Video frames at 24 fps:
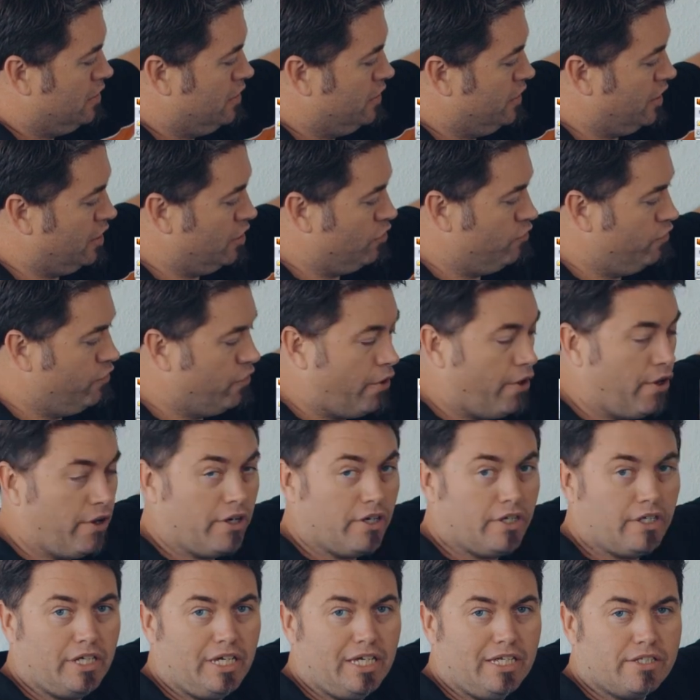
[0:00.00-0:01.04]
the
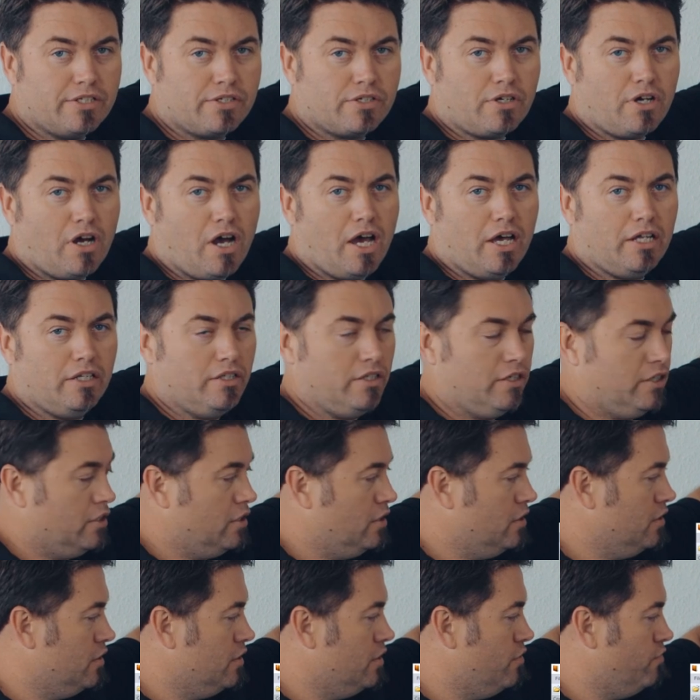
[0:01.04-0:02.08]
inverter inside
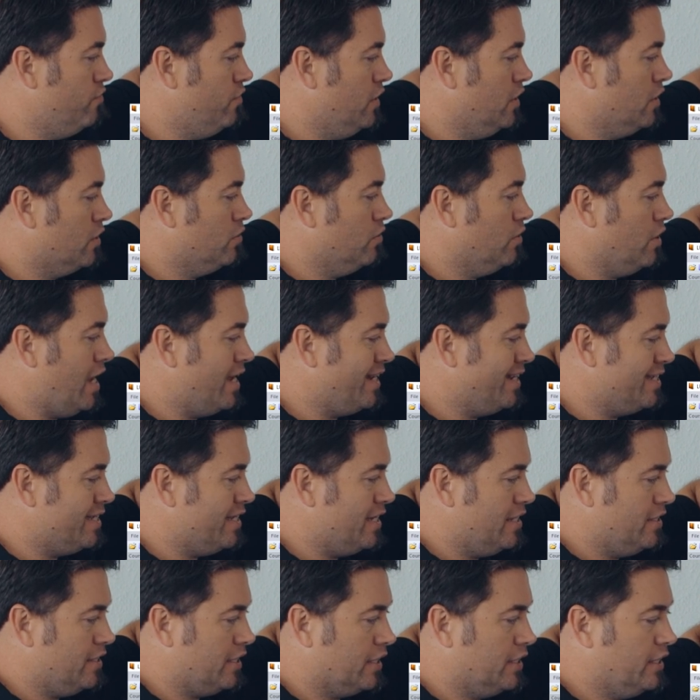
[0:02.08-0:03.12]
the vehicle
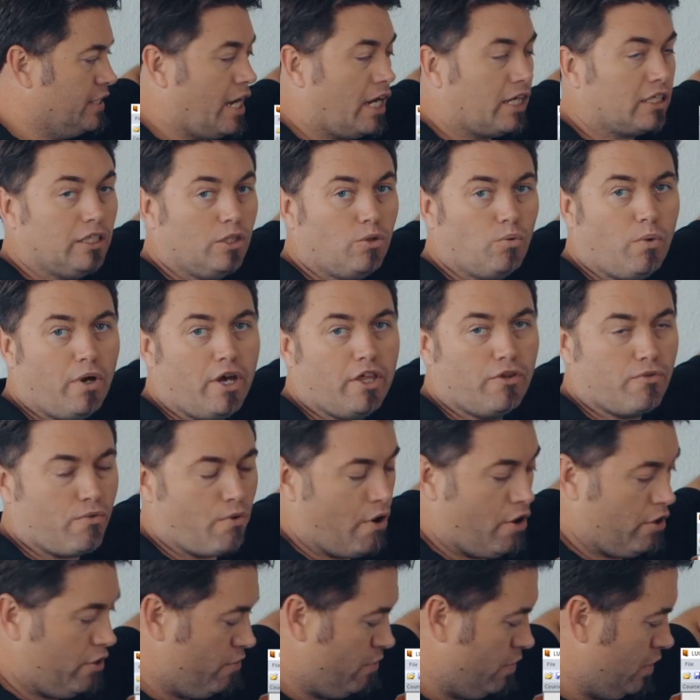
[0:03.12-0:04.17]
understands exactly where the
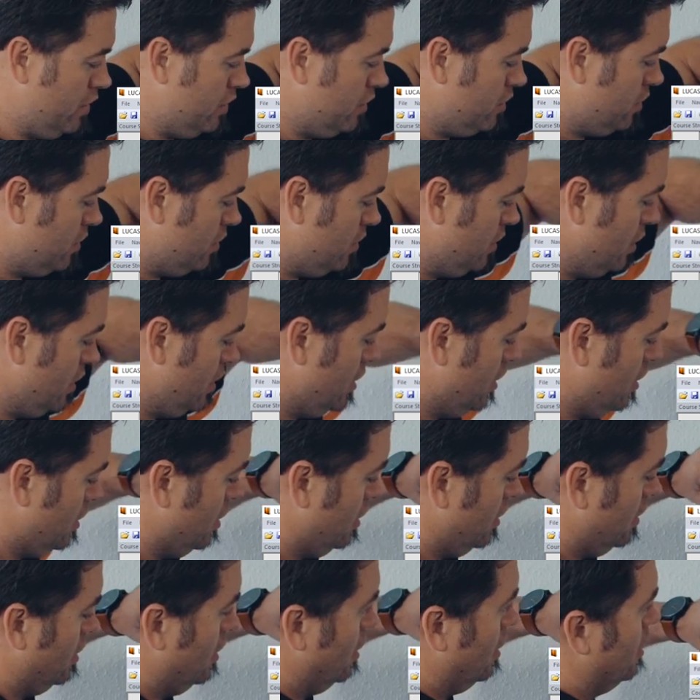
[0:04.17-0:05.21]
rotor is.
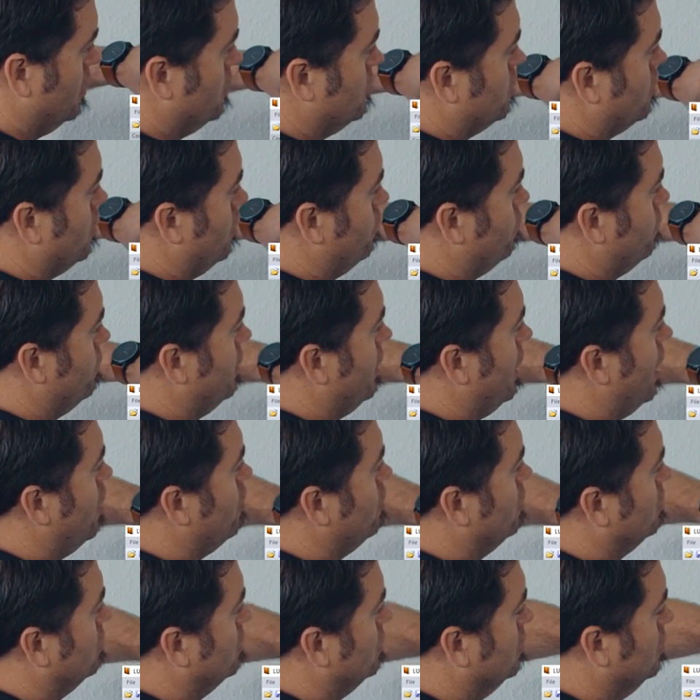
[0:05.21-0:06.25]
And so for
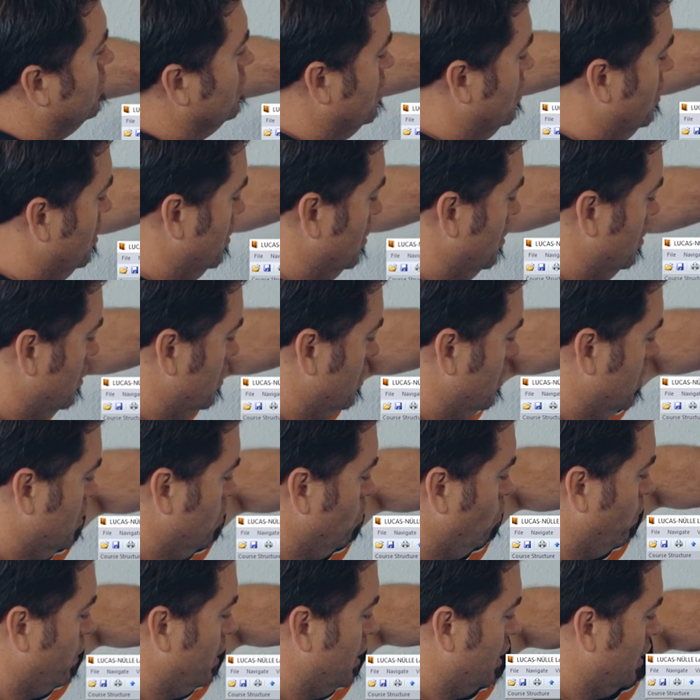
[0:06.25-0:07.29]
that,
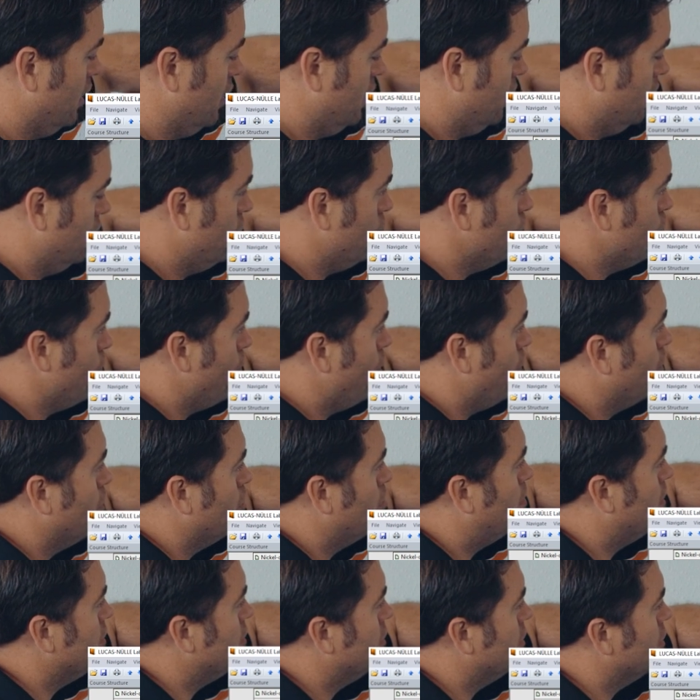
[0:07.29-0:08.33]
we need a
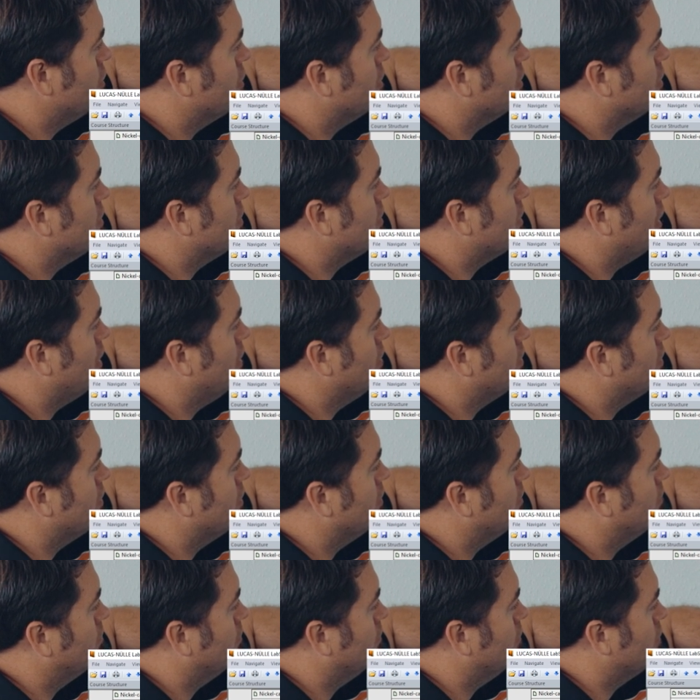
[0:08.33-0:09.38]
rotor position
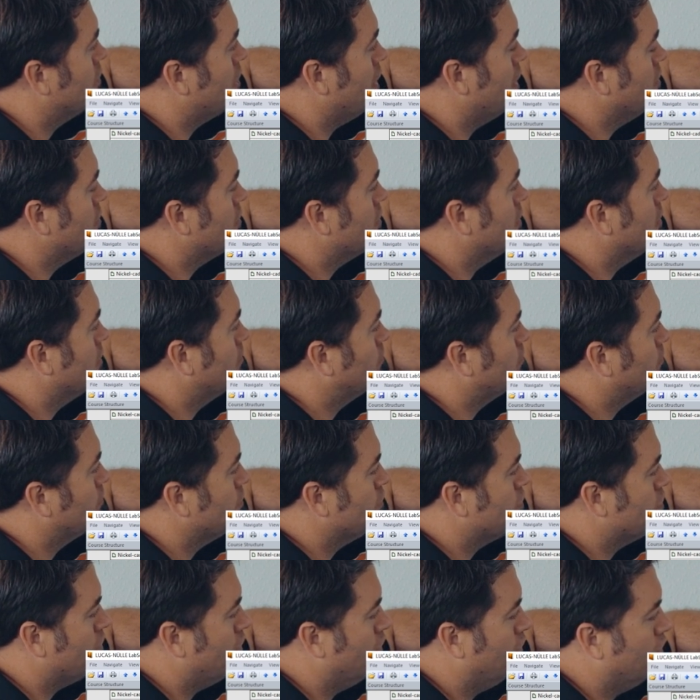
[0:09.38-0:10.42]
sensor,
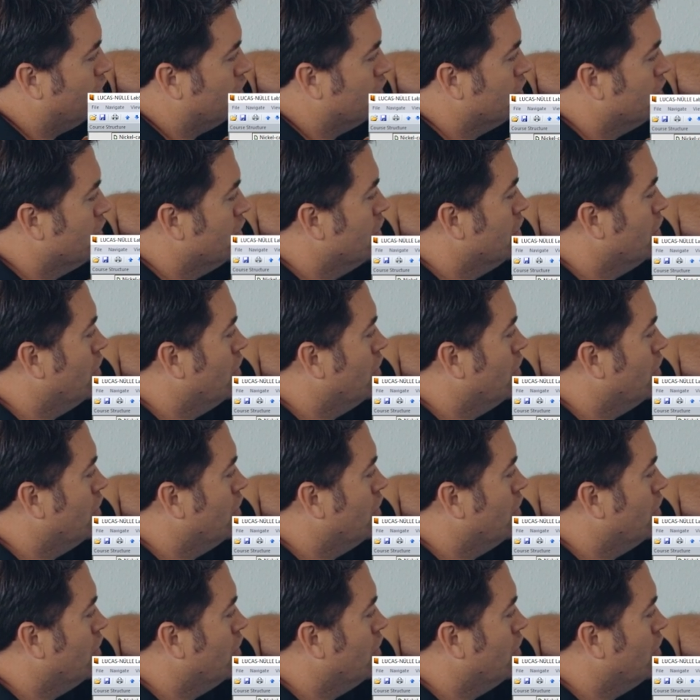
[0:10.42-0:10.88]
so